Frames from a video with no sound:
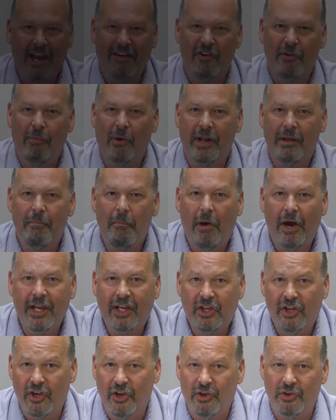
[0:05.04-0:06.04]
Hey everybody,
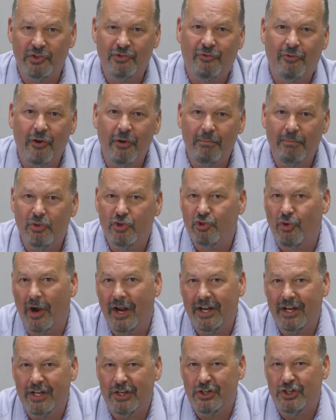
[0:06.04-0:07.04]
Mike Hills from
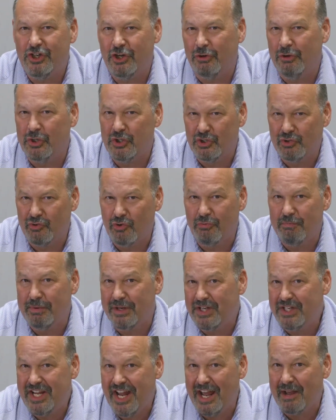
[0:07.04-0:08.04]
Triton Insurance Group
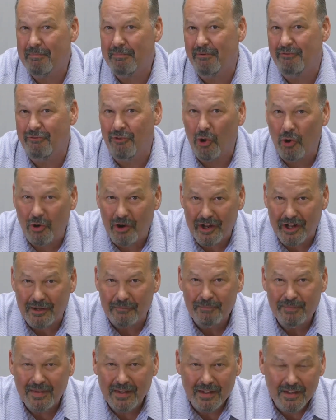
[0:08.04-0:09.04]
in Tampa, Florida.
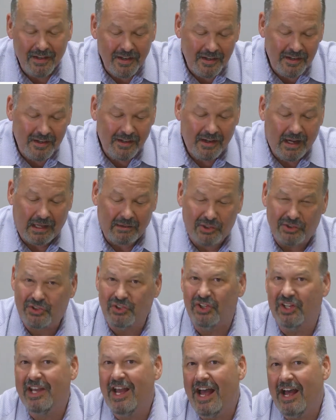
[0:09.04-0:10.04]
I looked
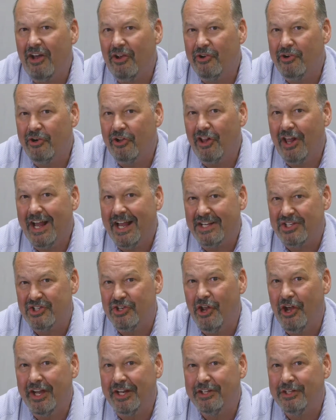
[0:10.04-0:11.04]
at the calendar
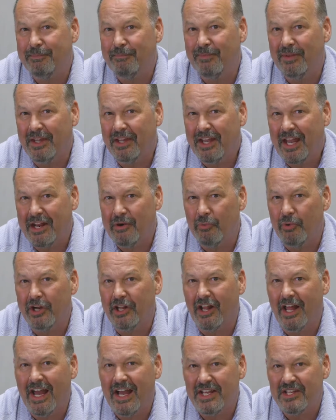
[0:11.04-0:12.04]
last night and
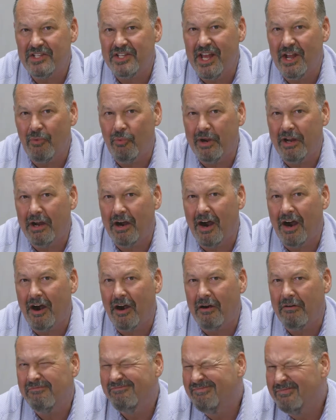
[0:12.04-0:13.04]
realized that we
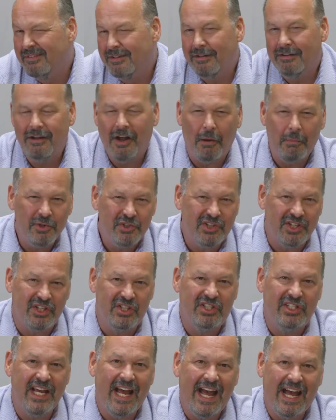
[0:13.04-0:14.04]
are almost
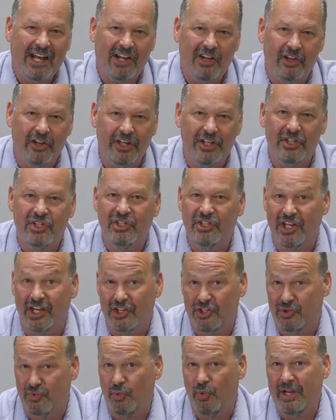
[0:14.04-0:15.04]
exactly
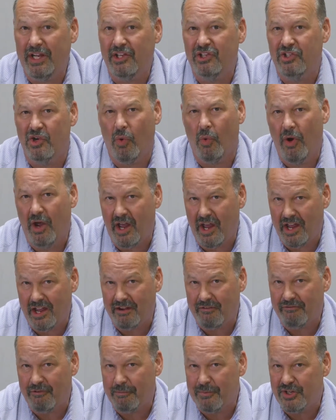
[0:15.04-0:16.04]
6 weeks
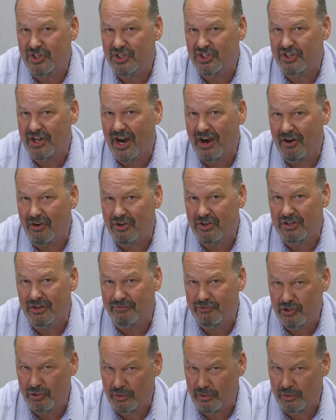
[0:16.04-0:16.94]
away from the start of